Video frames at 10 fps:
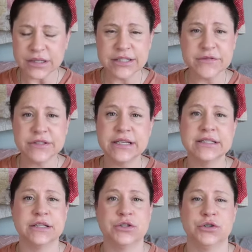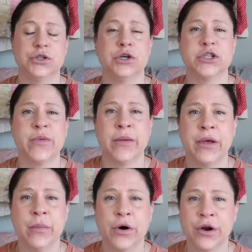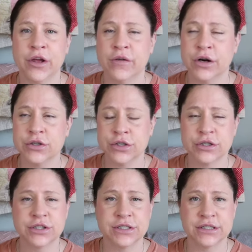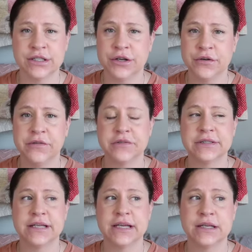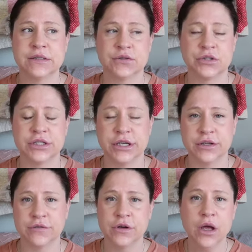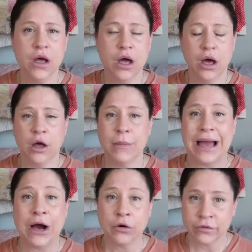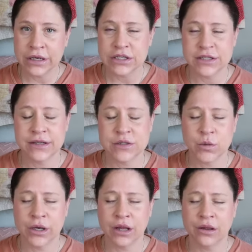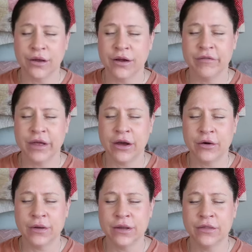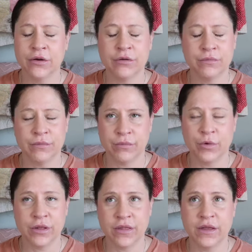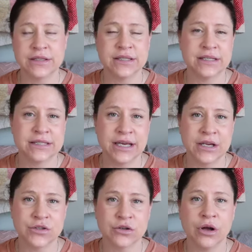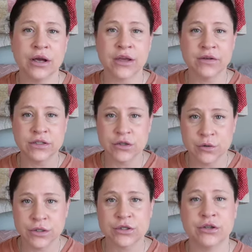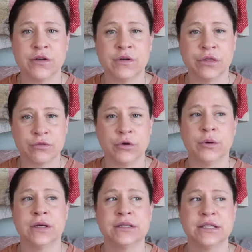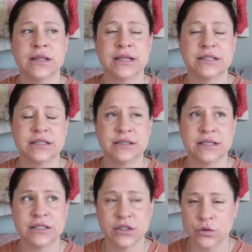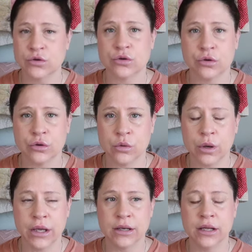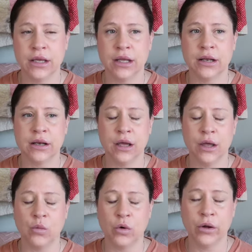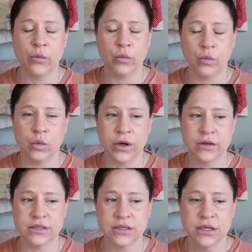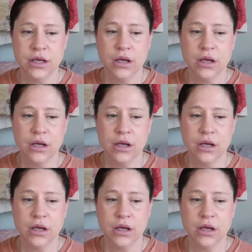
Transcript: different things that your church may be a part of. Our church does a ton of different things. There's a ton of um, outreach, and that's what I love. They always, they're, one of the things they say is, "You're not giving to us, you're giving through us," and that's that's so true. And and and what what